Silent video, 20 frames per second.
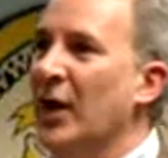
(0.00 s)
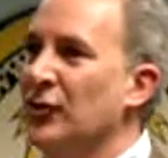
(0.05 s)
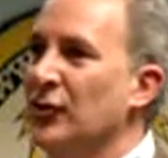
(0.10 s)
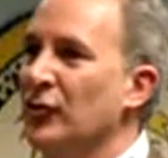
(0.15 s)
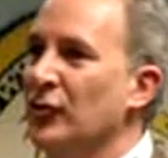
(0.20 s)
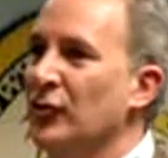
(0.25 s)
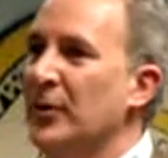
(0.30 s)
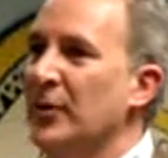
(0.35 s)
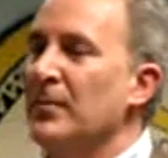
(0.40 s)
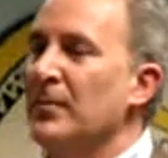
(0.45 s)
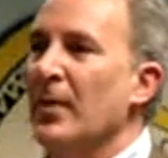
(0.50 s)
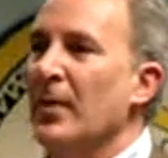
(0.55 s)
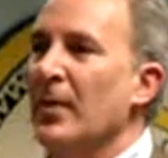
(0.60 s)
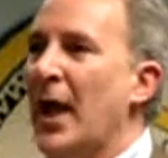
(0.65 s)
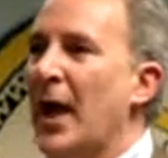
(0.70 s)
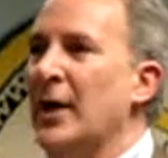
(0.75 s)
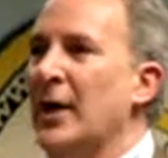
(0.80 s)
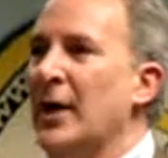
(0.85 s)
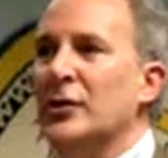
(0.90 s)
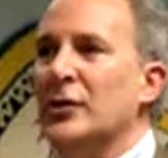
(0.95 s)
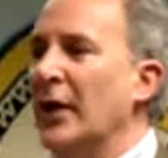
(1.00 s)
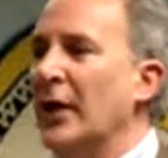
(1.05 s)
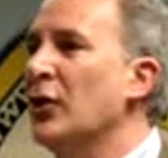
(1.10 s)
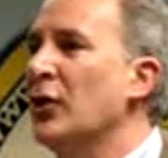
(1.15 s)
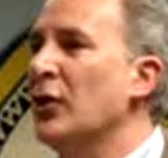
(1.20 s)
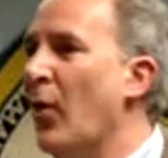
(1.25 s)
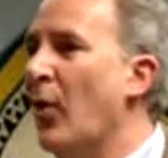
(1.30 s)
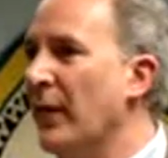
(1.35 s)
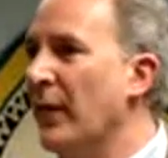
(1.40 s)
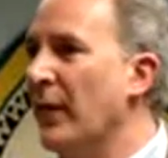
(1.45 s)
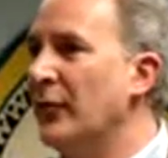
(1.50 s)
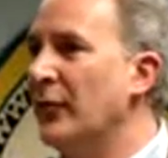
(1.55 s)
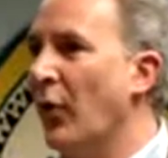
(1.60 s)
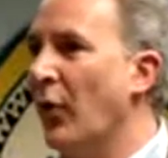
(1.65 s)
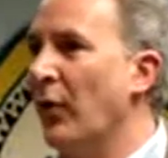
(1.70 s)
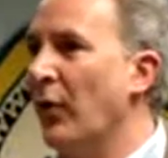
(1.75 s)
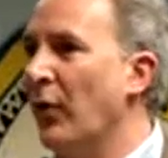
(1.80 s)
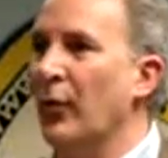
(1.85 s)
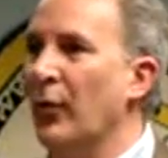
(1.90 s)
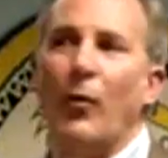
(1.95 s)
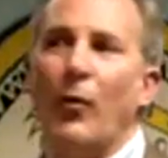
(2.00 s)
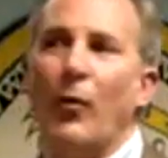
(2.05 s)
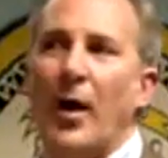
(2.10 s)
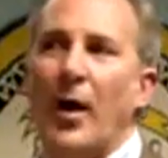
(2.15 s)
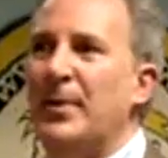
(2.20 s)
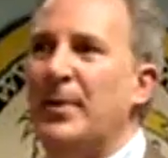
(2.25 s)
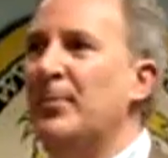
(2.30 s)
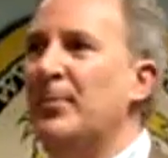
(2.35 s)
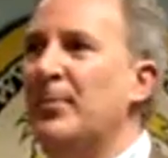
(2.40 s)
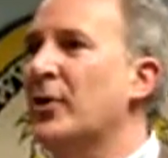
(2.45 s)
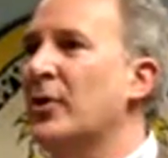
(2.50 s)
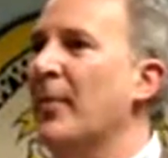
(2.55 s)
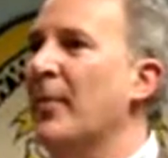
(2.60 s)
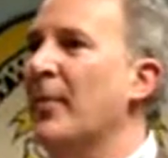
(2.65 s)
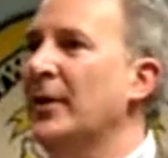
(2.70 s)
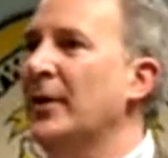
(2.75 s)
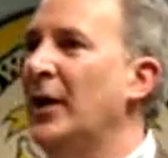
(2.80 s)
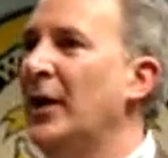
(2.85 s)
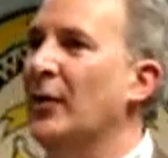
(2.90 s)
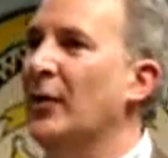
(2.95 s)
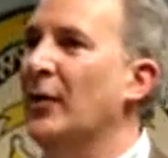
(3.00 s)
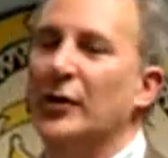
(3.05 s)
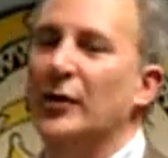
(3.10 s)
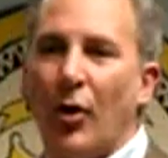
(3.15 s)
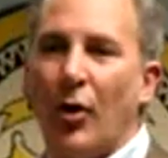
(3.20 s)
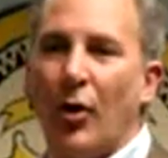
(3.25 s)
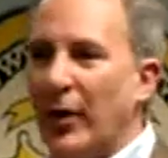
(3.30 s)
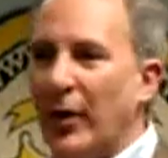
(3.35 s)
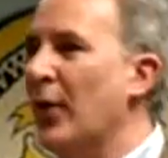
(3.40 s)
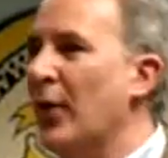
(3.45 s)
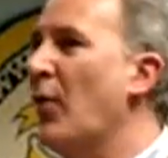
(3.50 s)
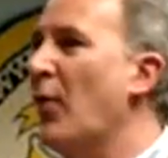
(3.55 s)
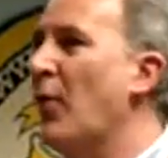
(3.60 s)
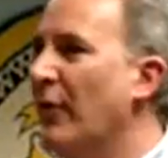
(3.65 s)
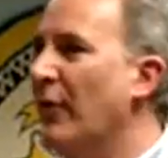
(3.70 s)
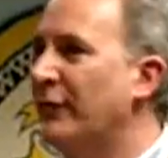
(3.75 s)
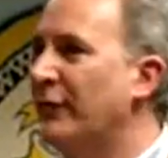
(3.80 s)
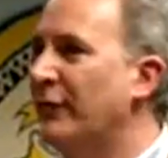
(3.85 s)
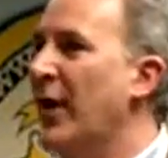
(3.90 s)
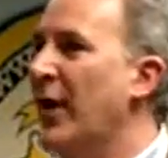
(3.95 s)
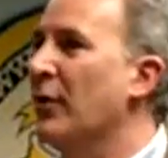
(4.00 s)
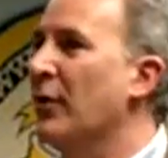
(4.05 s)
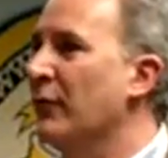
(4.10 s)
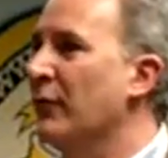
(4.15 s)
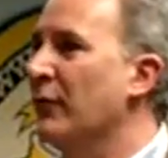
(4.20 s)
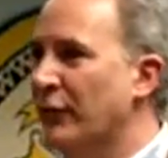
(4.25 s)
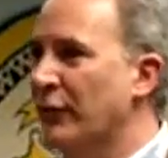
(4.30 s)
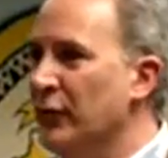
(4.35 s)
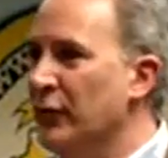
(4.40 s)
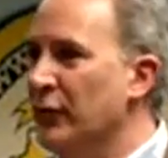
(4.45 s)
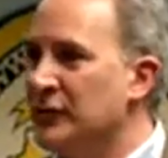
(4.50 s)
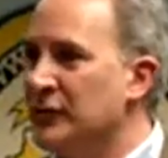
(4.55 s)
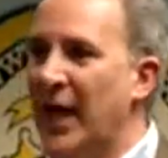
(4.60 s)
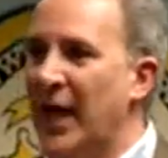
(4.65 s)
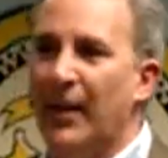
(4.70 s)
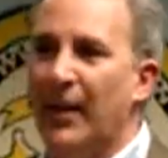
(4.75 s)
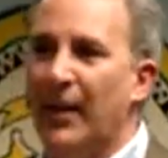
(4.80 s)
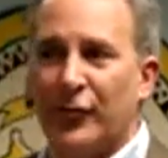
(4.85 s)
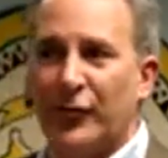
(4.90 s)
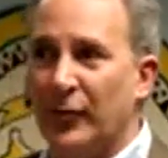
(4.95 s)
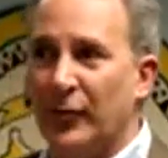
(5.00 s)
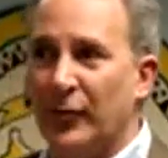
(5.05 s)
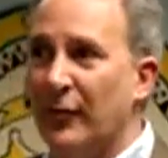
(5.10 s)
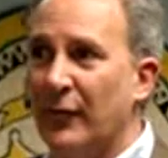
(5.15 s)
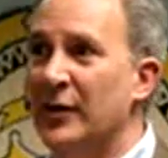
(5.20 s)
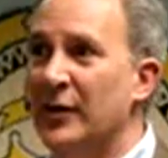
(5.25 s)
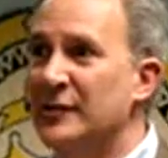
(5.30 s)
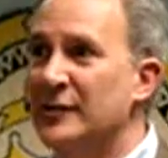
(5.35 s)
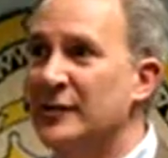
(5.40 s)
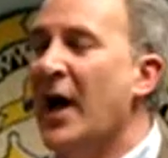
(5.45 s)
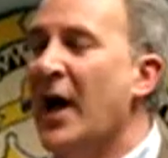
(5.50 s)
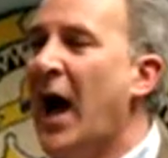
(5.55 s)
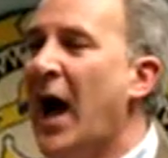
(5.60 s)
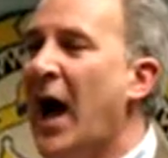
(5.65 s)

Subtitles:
country and go on the dole. I don't want people coming here and going on welfare or food stamps or whatever it is.